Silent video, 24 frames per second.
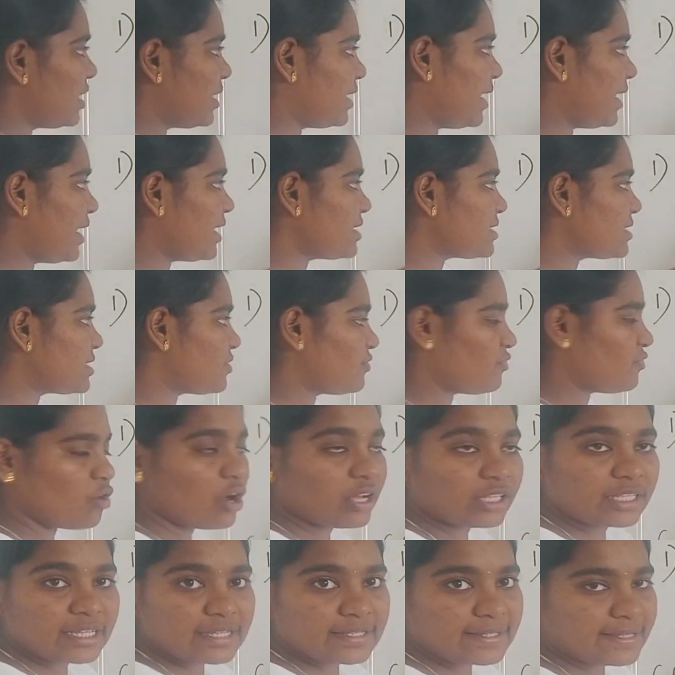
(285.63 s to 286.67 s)
Next,
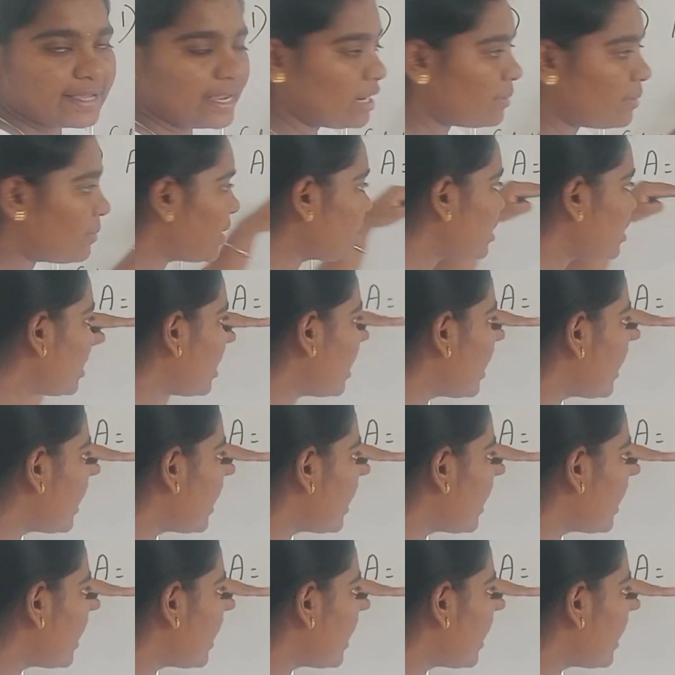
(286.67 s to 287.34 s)
for this element,